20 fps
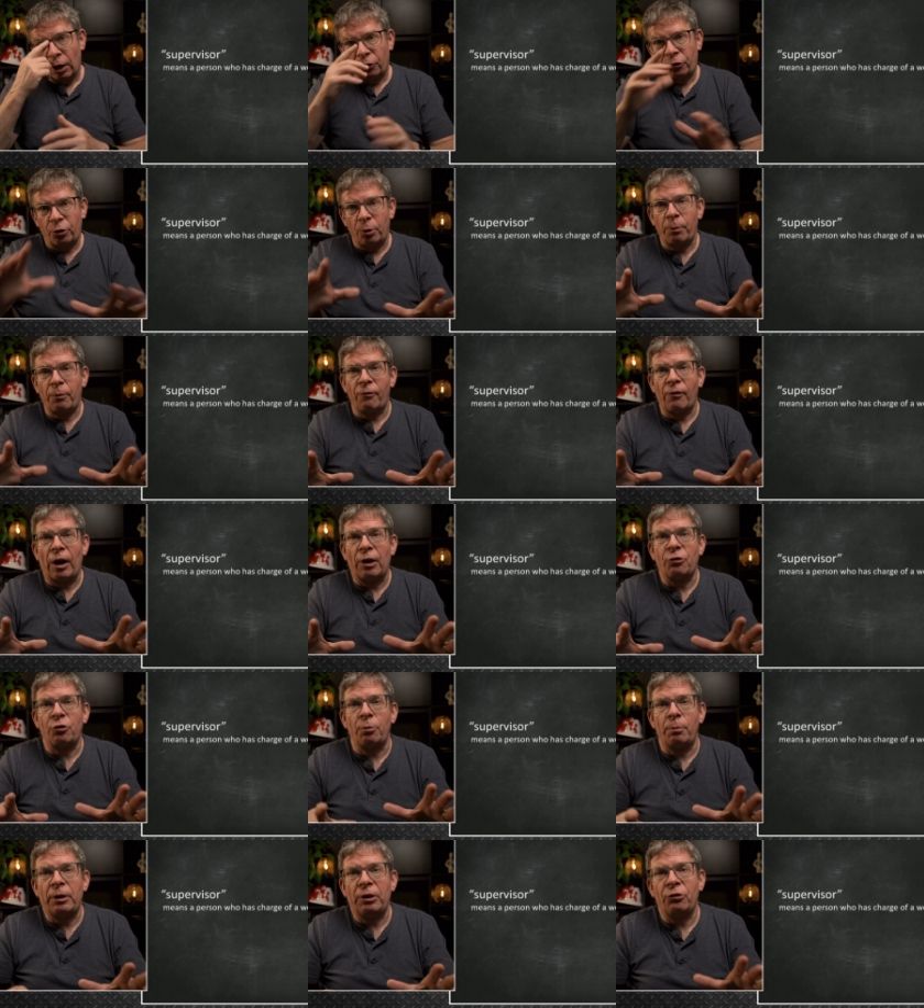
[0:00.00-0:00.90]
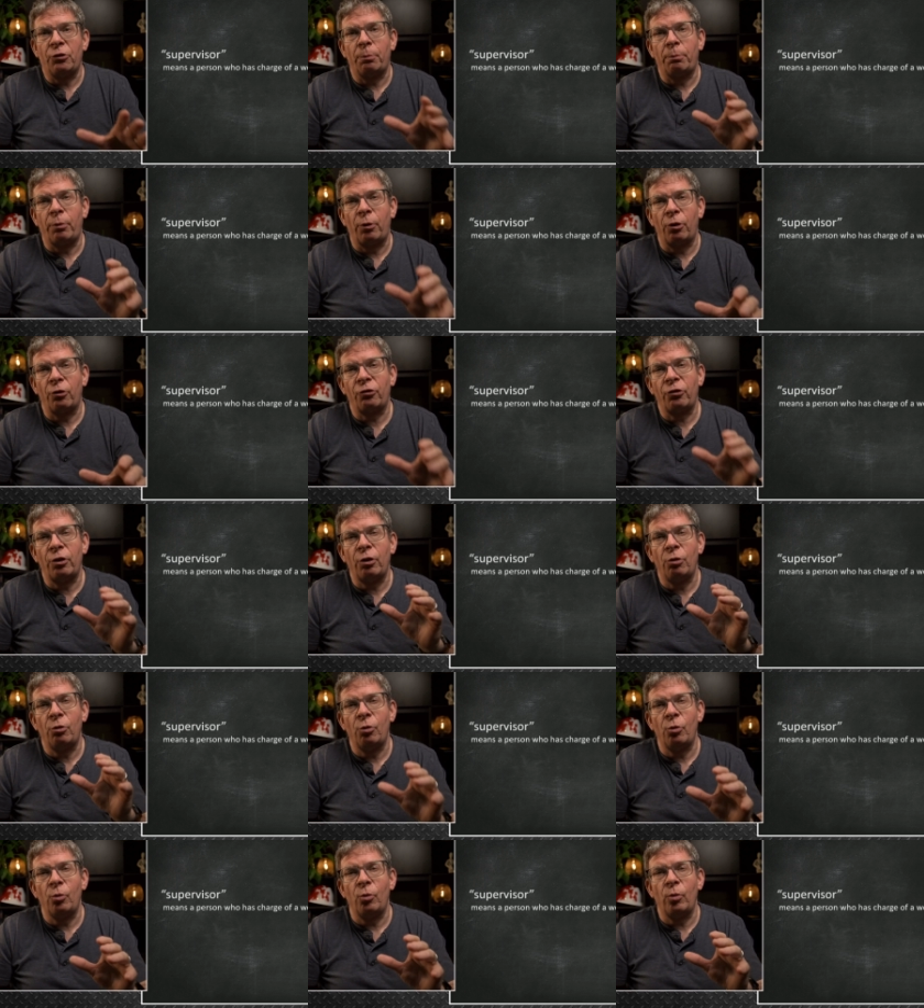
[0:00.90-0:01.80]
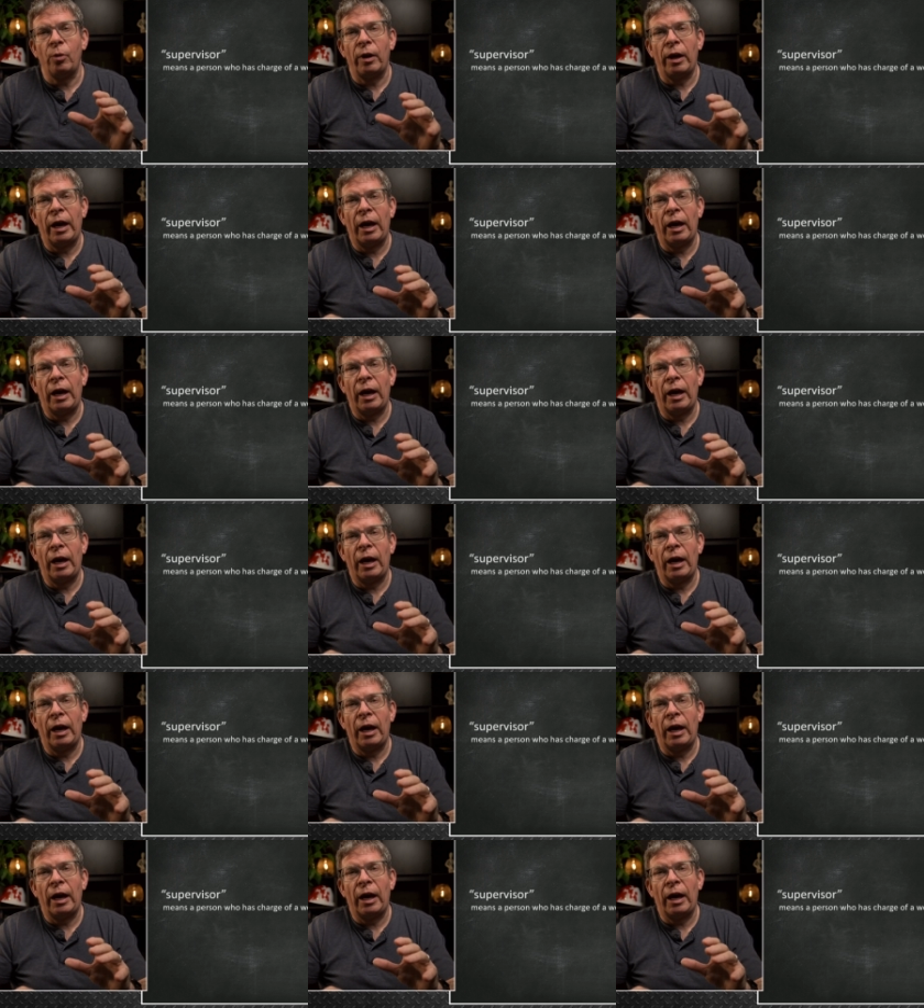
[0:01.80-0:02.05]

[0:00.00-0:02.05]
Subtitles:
A supervisor means a person who